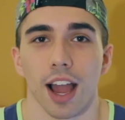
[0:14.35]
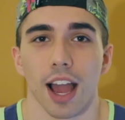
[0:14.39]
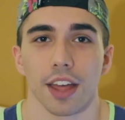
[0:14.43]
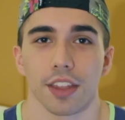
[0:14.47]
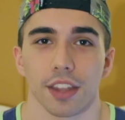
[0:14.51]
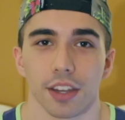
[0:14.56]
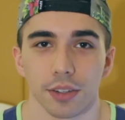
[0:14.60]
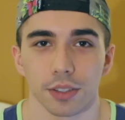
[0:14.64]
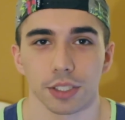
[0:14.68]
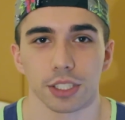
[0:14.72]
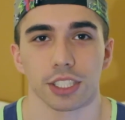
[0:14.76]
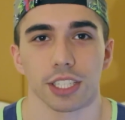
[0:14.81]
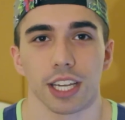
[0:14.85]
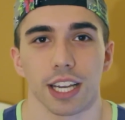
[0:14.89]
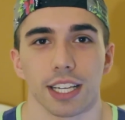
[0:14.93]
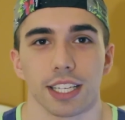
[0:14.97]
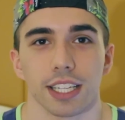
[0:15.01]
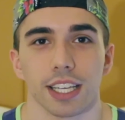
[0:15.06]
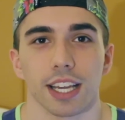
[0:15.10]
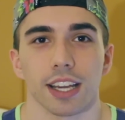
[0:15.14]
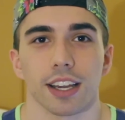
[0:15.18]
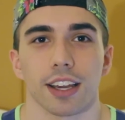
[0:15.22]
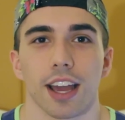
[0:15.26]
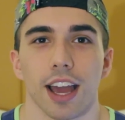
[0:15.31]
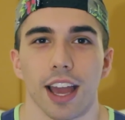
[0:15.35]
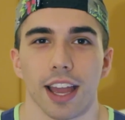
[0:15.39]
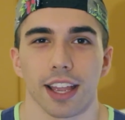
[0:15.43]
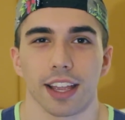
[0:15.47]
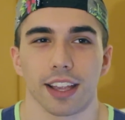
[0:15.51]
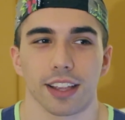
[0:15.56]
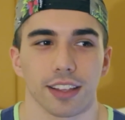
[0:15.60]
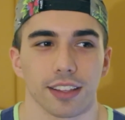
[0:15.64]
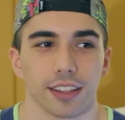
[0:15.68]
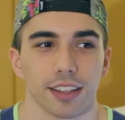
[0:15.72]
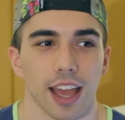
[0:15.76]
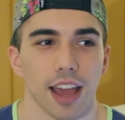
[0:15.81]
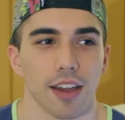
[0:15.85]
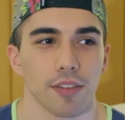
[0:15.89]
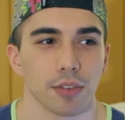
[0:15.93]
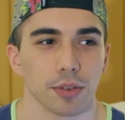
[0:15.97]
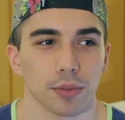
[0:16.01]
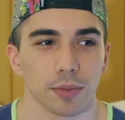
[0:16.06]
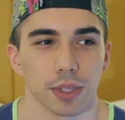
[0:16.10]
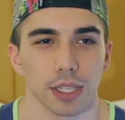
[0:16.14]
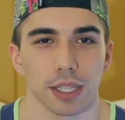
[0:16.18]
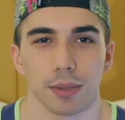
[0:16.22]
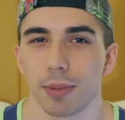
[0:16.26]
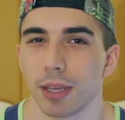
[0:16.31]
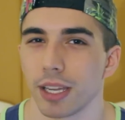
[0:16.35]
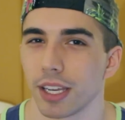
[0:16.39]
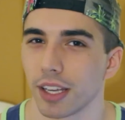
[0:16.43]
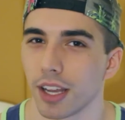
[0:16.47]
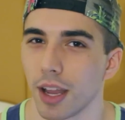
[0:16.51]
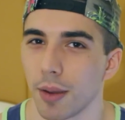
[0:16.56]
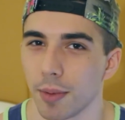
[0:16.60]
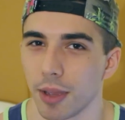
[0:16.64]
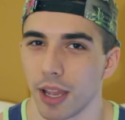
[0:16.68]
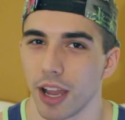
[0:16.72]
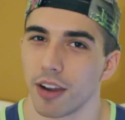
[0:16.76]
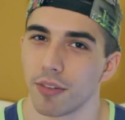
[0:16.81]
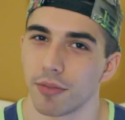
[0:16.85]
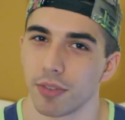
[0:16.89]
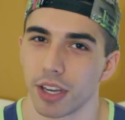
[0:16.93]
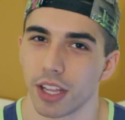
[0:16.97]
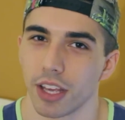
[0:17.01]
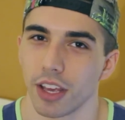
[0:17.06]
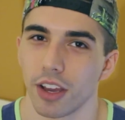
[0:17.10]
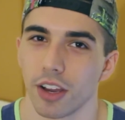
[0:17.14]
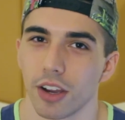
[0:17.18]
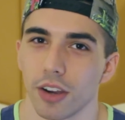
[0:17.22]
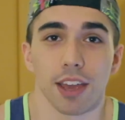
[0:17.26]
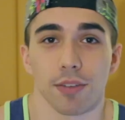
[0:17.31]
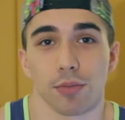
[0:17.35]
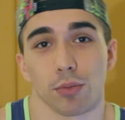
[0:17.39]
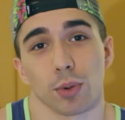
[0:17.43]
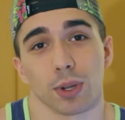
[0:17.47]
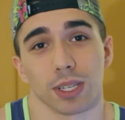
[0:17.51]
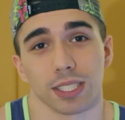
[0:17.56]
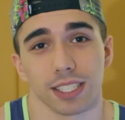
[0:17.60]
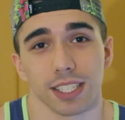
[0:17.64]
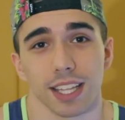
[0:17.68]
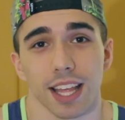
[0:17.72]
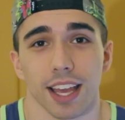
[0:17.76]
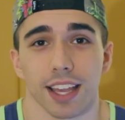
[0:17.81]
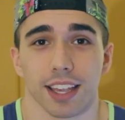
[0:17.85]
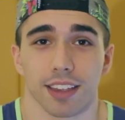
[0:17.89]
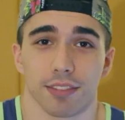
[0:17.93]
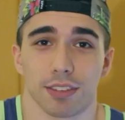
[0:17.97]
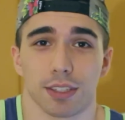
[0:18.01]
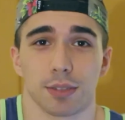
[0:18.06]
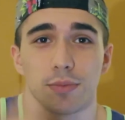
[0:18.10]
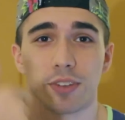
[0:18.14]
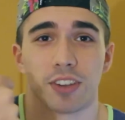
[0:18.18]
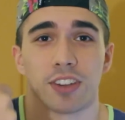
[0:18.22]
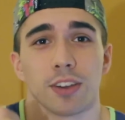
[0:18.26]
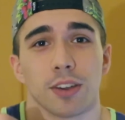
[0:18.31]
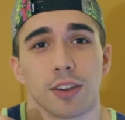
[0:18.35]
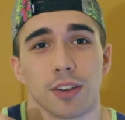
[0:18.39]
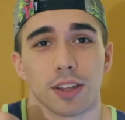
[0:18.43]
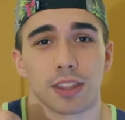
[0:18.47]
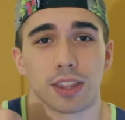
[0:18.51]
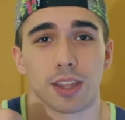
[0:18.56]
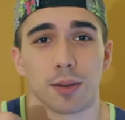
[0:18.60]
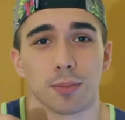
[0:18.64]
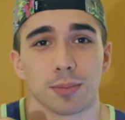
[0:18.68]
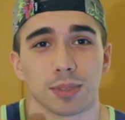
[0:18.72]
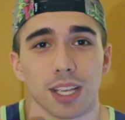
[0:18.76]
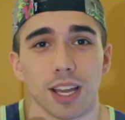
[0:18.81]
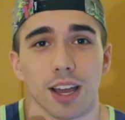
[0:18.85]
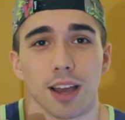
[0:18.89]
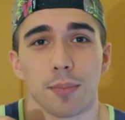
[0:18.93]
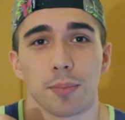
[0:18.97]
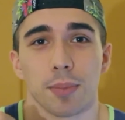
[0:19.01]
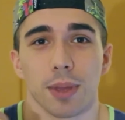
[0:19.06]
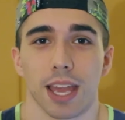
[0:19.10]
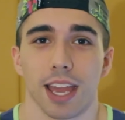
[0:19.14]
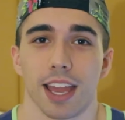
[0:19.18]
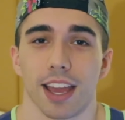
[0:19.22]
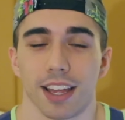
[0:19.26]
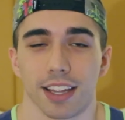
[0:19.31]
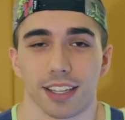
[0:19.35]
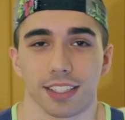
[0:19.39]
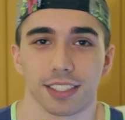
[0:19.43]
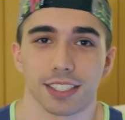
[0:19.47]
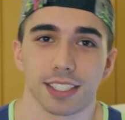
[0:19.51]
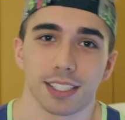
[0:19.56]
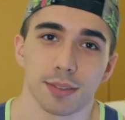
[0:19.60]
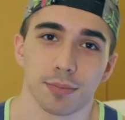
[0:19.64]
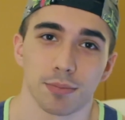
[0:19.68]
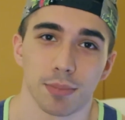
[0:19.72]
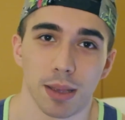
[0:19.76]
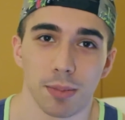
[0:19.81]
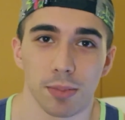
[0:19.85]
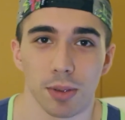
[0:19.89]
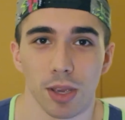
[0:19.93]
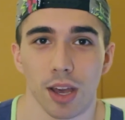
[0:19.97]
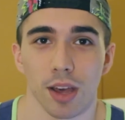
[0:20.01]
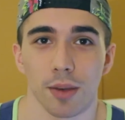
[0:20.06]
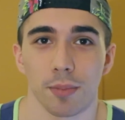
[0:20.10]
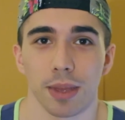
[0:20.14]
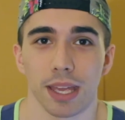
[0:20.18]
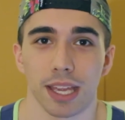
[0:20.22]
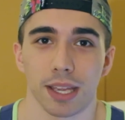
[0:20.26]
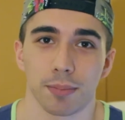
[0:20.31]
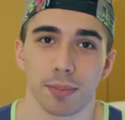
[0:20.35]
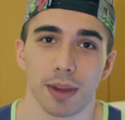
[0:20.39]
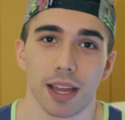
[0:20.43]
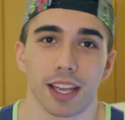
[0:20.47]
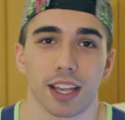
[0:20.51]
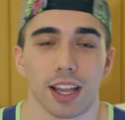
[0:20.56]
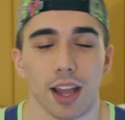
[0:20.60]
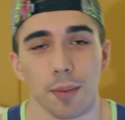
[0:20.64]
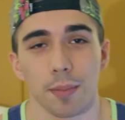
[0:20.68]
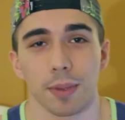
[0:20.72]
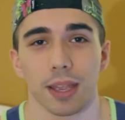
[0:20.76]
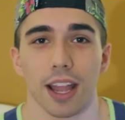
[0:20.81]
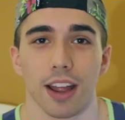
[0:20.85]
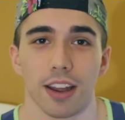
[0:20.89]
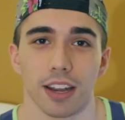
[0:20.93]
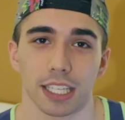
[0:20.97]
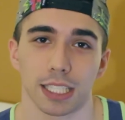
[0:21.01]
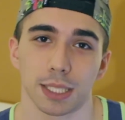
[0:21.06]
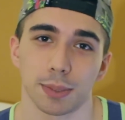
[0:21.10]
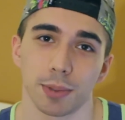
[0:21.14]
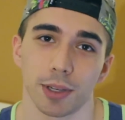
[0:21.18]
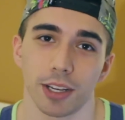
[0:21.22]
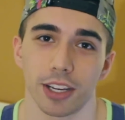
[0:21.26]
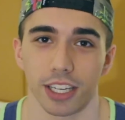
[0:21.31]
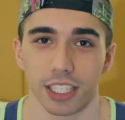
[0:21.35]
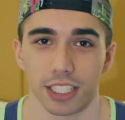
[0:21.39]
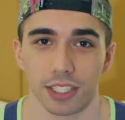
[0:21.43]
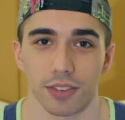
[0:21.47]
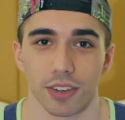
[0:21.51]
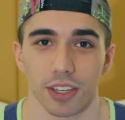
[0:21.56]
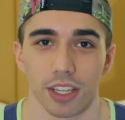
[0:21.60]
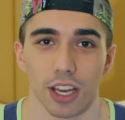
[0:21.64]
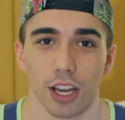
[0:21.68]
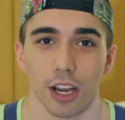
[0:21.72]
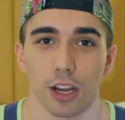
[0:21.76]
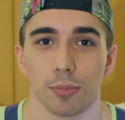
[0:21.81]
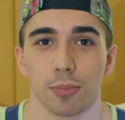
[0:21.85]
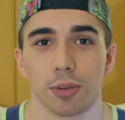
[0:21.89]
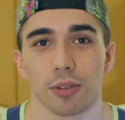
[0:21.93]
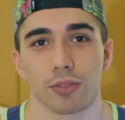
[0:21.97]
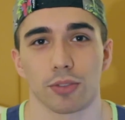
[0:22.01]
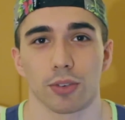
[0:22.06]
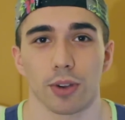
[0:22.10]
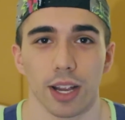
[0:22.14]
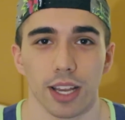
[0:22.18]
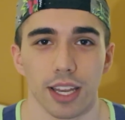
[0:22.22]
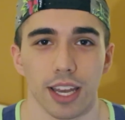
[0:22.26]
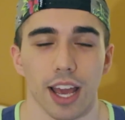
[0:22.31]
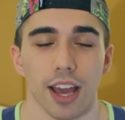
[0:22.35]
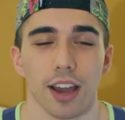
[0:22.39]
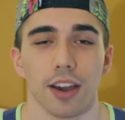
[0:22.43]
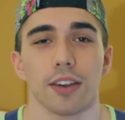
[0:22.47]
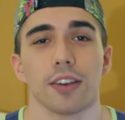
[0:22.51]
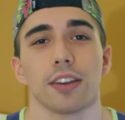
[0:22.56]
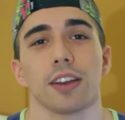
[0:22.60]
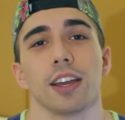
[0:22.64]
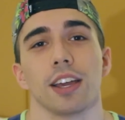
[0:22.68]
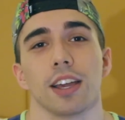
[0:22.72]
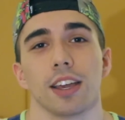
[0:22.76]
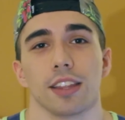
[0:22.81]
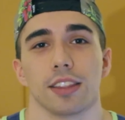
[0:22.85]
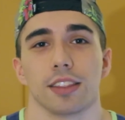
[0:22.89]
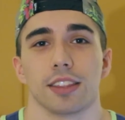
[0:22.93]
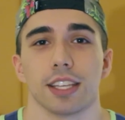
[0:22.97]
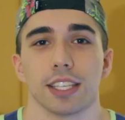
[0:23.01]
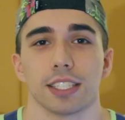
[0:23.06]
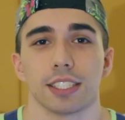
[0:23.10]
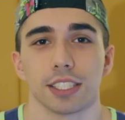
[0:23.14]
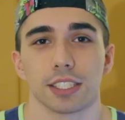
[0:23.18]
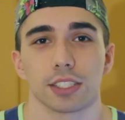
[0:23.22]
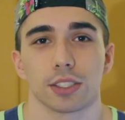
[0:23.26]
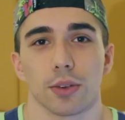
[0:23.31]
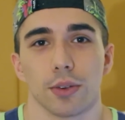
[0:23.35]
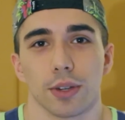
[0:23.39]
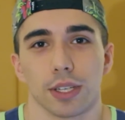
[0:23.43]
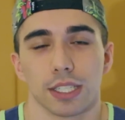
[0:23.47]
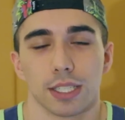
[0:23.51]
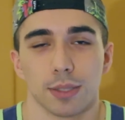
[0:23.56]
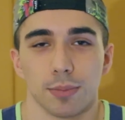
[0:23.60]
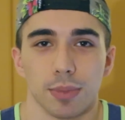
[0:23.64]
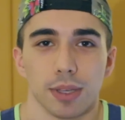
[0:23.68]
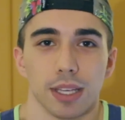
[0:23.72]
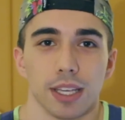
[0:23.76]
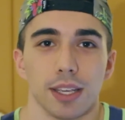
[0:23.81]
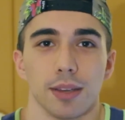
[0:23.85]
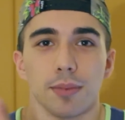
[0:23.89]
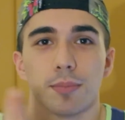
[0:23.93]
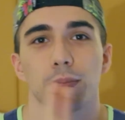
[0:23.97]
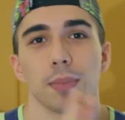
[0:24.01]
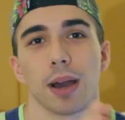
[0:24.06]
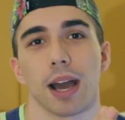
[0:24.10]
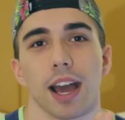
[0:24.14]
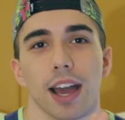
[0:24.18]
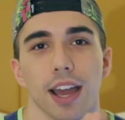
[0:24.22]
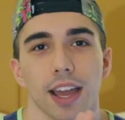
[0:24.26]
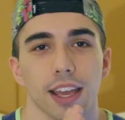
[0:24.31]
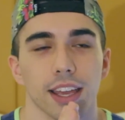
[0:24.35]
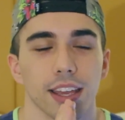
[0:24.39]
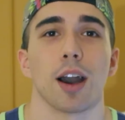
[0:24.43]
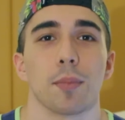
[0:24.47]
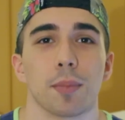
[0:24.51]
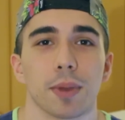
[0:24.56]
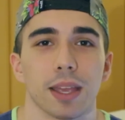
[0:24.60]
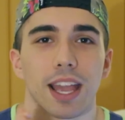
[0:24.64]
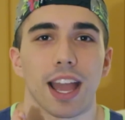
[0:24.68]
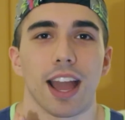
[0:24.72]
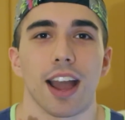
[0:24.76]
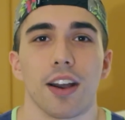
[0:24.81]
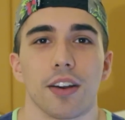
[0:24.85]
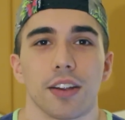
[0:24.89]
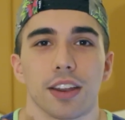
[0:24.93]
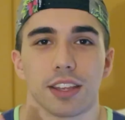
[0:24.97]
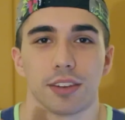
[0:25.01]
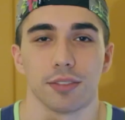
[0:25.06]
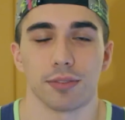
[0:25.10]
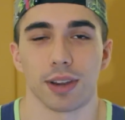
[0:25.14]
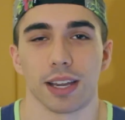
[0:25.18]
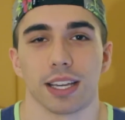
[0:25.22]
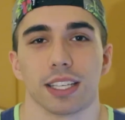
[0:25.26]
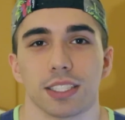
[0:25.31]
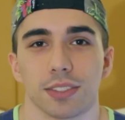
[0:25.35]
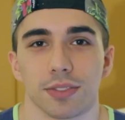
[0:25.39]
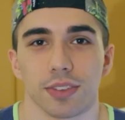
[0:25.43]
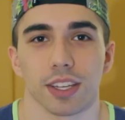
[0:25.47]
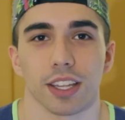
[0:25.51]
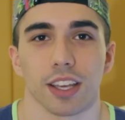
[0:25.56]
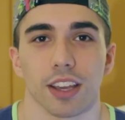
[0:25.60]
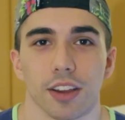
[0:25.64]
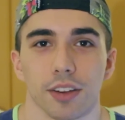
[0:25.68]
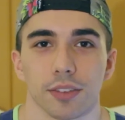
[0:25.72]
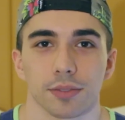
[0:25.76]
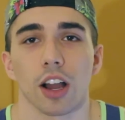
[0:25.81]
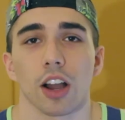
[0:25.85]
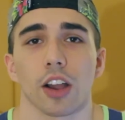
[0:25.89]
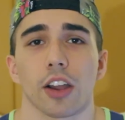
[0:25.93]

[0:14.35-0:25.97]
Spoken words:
I thought it was a good idea. I haven't really made a coming out video. If you want to see that, give this video a thumbs up, and maybe I'll make my coming out experience video. But for right now, this is going to be my coming out advice video.